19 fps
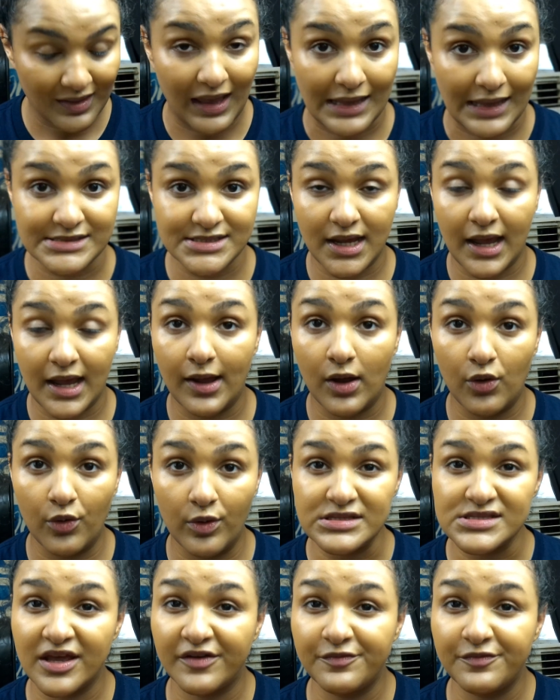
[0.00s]
And I
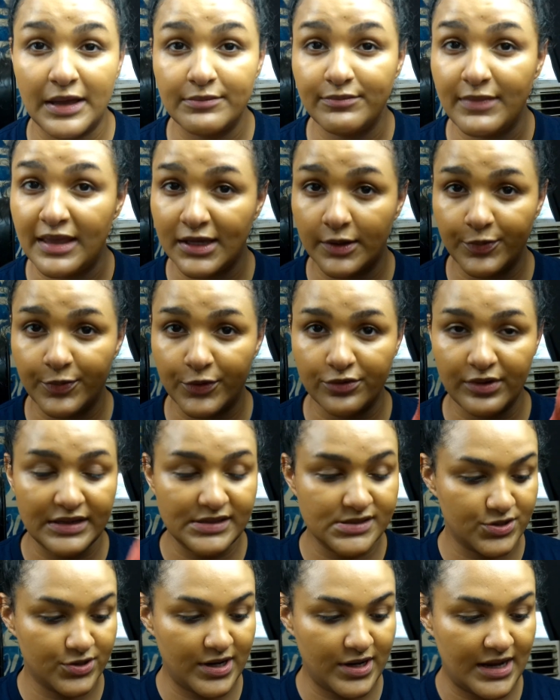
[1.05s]
always have my makeup
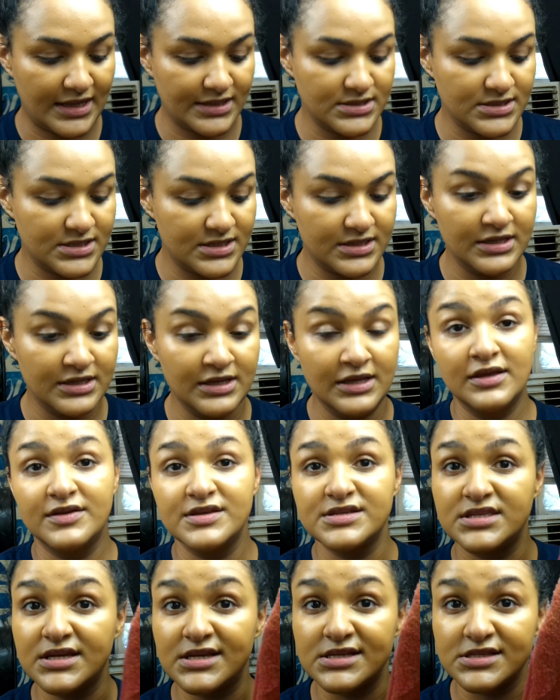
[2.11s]
eraser handy.
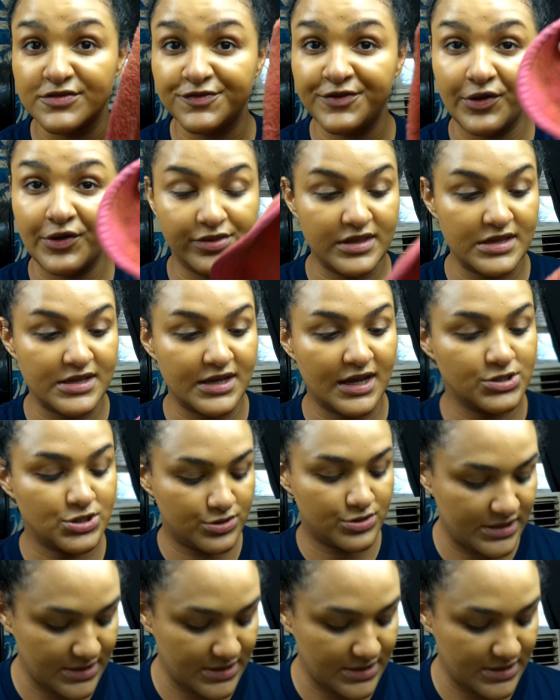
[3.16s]
This thing is filthy. As you